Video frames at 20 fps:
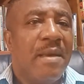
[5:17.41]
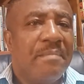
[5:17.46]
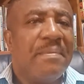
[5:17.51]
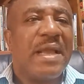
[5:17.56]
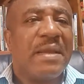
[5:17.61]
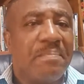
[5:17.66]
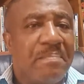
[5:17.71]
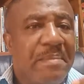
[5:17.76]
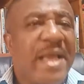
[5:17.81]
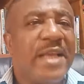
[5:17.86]

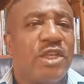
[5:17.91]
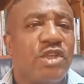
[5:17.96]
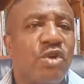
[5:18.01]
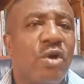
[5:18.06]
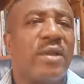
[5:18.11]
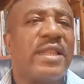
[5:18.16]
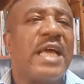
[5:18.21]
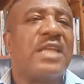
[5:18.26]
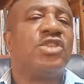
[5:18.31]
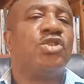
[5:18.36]
But make
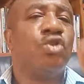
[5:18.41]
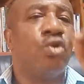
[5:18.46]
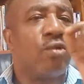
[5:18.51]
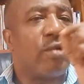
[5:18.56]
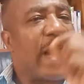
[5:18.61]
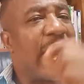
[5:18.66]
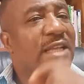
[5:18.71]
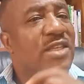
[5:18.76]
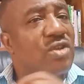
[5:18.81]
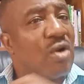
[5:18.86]
sure that
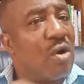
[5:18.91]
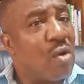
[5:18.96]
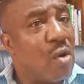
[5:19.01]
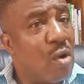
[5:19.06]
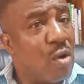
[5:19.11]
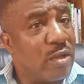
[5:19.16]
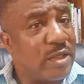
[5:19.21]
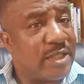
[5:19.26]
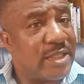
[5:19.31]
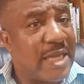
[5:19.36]
you write your
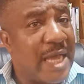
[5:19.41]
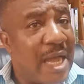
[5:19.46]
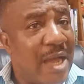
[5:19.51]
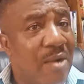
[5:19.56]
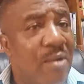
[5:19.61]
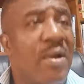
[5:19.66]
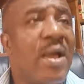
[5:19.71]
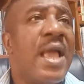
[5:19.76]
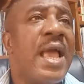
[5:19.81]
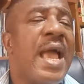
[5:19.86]
goals
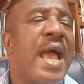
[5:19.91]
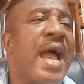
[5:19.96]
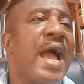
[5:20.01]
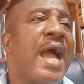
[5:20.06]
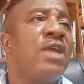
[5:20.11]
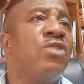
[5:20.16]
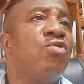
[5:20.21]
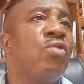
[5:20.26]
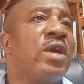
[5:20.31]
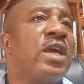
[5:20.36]
down
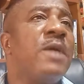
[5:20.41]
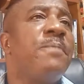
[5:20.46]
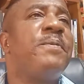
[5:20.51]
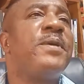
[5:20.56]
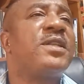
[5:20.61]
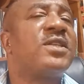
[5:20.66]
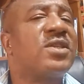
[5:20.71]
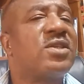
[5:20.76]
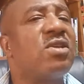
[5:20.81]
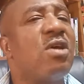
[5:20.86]
and you
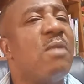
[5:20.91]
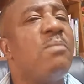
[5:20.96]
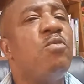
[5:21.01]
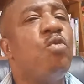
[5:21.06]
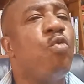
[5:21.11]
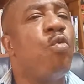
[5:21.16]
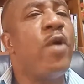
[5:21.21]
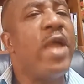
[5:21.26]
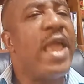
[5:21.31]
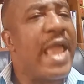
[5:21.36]
keep it
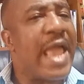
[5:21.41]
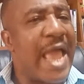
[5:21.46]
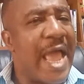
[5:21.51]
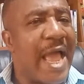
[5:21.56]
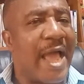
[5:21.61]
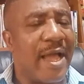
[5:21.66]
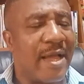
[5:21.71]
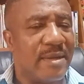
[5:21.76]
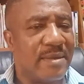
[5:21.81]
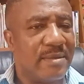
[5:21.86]

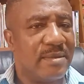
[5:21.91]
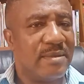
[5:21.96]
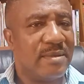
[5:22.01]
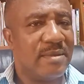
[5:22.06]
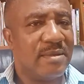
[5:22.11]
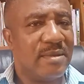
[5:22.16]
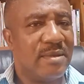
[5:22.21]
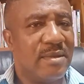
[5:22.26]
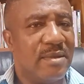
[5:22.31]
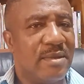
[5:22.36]
somewhere
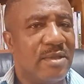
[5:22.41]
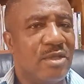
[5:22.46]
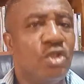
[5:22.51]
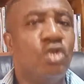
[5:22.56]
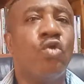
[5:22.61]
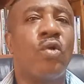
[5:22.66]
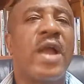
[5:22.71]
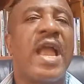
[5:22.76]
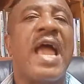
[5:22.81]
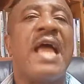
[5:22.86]

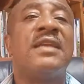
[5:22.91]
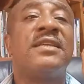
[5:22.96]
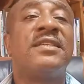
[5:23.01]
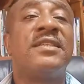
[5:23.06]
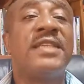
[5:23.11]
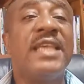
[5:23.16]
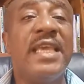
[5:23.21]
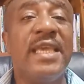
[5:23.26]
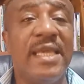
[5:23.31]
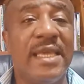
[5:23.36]
you can
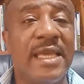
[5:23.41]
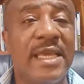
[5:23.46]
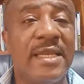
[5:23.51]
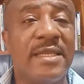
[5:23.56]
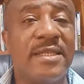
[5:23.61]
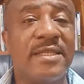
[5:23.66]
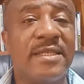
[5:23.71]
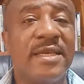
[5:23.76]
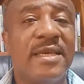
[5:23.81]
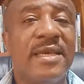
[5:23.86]
see
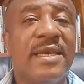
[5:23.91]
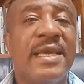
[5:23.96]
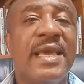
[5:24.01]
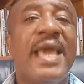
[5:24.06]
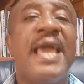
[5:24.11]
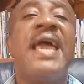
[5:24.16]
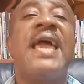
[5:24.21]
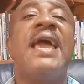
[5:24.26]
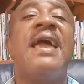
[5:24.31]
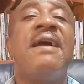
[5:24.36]
it
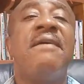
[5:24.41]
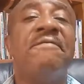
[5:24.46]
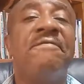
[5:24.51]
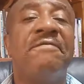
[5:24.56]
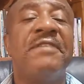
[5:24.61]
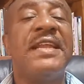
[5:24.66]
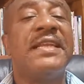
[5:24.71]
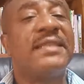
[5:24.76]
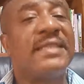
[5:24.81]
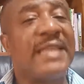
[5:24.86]

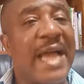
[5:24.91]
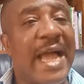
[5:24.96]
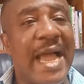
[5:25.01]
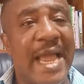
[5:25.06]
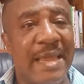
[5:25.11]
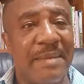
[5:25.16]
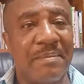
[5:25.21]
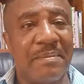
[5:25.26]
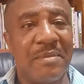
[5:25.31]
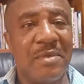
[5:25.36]
every
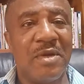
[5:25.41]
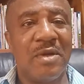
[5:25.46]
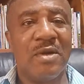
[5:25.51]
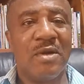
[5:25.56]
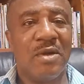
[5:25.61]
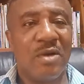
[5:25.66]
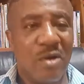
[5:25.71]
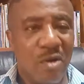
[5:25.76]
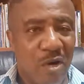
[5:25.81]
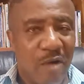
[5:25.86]
time
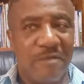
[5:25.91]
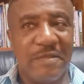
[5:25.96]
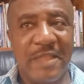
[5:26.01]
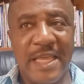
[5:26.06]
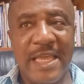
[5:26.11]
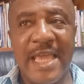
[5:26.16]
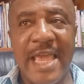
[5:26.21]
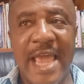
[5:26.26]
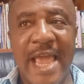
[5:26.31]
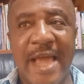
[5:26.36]
of
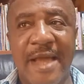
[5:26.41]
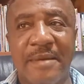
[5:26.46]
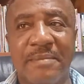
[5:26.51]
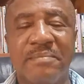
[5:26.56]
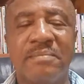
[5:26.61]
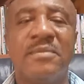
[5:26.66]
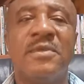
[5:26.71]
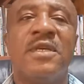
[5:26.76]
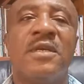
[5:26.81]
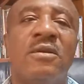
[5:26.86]
the year.
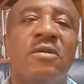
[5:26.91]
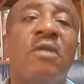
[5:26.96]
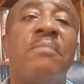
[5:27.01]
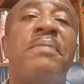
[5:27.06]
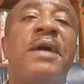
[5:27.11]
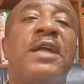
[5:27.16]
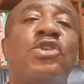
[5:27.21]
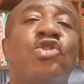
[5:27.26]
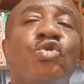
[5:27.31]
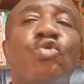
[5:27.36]

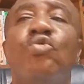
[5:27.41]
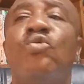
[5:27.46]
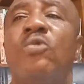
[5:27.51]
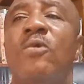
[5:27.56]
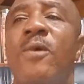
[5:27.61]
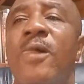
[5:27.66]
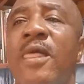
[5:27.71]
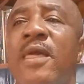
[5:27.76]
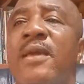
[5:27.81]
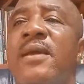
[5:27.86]
Number two,
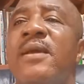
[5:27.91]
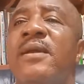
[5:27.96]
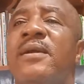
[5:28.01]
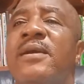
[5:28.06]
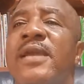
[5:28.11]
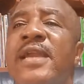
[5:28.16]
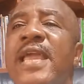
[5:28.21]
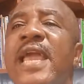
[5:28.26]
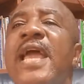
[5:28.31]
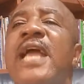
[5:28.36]

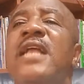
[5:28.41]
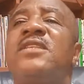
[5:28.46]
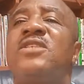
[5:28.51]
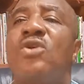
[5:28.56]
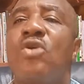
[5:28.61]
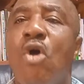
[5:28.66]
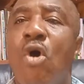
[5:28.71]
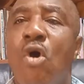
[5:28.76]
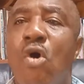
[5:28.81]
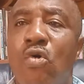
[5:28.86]

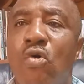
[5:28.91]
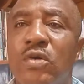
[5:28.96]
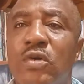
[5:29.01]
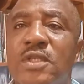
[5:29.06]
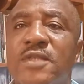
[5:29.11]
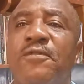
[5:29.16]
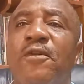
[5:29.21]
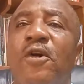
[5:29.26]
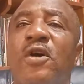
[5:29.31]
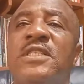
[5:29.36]
create
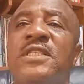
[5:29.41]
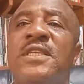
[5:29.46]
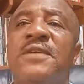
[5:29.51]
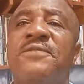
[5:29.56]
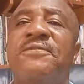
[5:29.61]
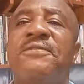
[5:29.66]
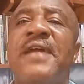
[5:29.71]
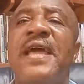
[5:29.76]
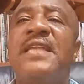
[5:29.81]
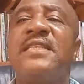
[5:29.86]
goals for
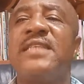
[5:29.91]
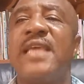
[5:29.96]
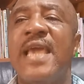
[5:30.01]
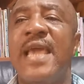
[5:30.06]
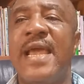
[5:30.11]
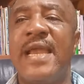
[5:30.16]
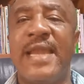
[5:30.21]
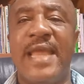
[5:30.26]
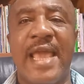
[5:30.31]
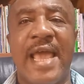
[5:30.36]
different
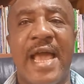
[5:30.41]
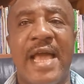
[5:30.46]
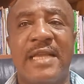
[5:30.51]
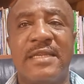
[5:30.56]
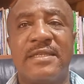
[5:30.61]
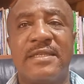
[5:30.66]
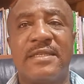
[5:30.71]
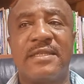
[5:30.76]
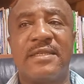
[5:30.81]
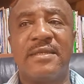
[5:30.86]

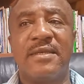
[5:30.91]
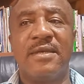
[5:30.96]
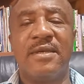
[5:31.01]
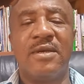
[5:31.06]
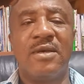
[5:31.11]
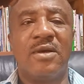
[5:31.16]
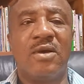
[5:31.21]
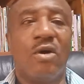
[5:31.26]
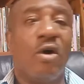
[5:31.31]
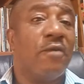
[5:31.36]
areas
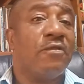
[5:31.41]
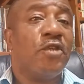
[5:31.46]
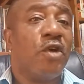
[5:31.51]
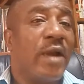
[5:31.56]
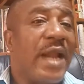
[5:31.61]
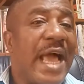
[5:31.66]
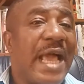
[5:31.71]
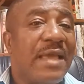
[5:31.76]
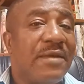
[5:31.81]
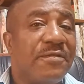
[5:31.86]
of
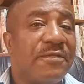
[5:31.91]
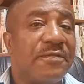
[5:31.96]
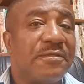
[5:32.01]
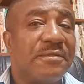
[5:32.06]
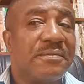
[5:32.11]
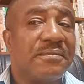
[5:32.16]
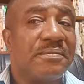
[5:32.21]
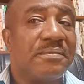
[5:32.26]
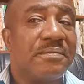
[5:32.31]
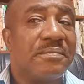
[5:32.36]
your life.